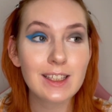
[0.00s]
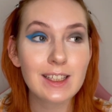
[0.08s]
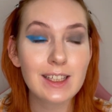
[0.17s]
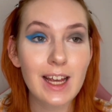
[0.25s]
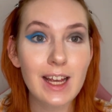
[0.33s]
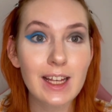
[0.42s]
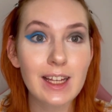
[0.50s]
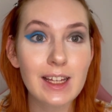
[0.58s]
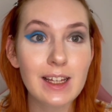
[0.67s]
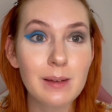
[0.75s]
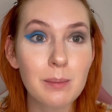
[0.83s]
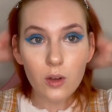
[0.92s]
Yay
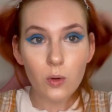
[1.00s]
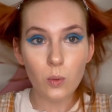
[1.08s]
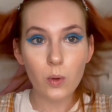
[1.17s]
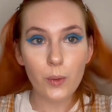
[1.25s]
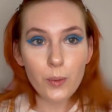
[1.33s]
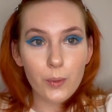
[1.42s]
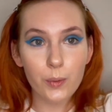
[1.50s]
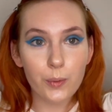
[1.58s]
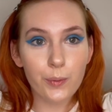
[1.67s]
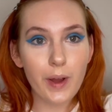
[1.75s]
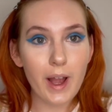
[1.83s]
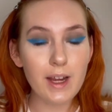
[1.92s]
me. Ooh,
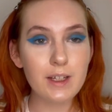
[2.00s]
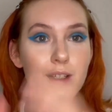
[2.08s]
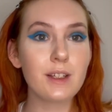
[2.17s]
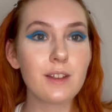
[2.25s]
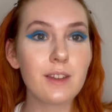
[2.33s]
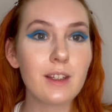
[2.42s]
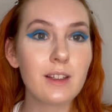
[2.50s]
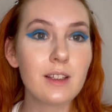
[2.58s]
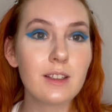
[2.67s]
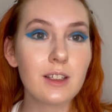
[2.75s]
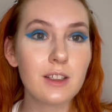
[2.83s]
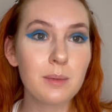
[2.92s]
I actually don't think
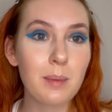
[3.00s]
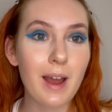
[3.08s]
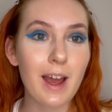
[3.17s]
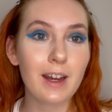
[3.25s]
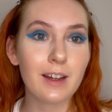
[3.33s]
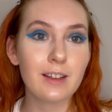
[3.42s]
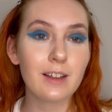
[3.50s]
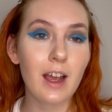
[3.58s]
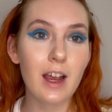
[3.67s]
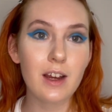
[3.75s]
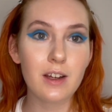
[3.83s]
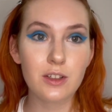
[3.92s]
this looks bad.
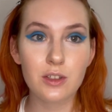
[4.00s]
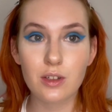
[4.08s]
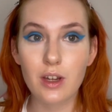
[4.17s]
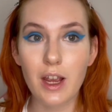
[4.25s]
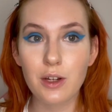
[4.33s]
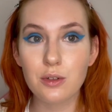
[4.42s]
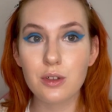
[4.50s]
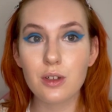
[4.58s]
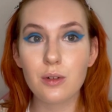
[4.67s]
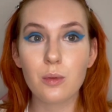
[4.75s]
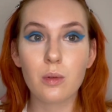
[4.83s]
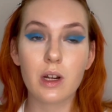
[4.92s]
I usually
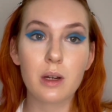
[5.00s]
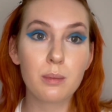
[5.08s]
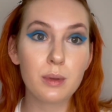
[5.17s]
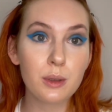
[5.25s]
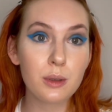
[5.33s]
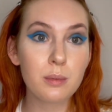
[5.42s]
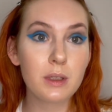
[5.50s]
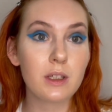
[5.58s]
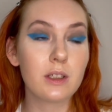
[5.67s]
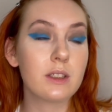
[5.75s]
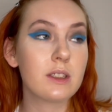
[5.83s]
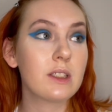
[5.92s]
don't wear blue
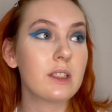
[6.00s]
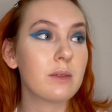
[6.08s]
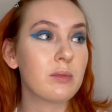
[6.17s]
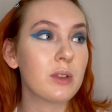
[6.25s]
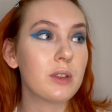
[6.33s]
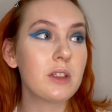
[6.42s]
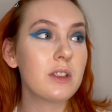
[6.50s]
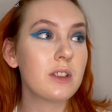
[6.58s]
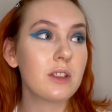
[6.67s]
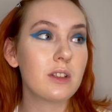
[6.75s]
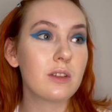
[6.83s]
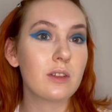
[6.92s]
because blue
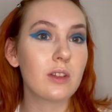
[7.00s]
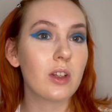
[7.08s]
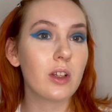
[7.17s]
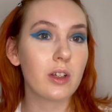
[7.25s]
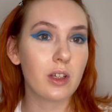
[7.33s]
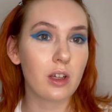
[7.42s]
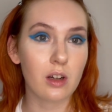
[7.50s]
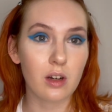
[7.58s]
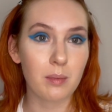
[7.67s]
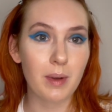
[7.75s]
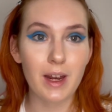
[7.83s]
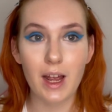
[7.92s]
doesn't look good on
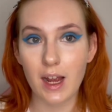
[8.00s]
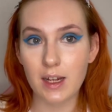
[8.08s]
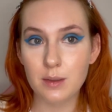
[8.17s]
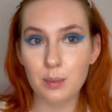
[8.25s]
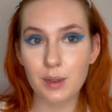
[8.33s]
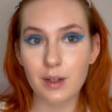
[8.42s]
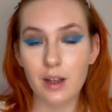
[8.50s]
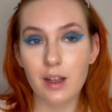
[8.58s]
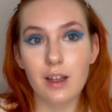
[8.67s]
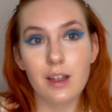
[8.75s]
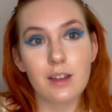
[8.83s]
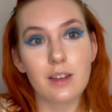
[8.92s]
my eyes, but
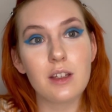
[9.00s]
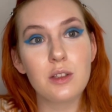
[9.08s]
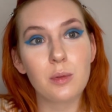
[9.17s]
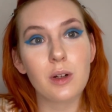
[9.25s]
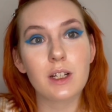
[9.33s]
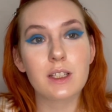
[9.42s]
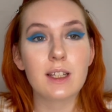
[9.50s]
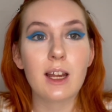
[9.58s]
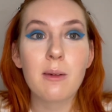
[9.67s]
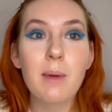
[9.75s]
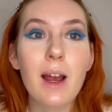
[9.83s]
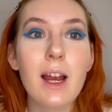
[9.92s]
this works, and
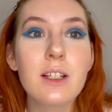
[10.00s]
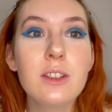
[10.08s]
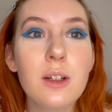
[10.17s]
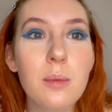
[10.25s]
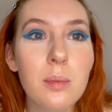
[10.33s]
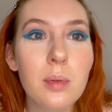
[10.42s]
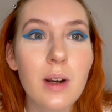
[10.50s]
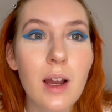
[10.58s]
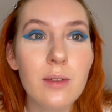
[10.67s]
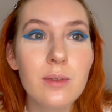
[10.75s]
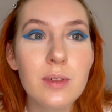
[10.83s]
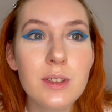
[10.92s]
now my eyes look
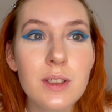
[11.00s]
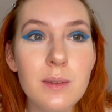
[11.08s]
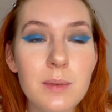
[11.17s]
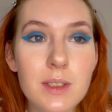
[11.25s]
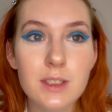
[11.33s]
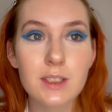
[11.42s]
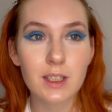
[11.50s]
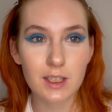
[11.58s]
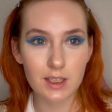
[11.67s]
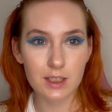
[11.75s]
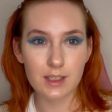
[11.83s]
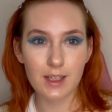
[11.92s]
brown for some reason in
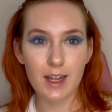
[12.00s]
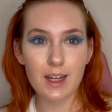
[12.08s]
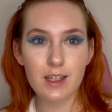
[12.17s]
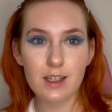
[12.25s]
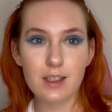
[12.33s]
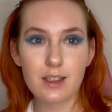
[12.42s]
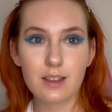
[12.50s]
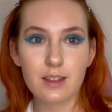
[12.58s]
this light.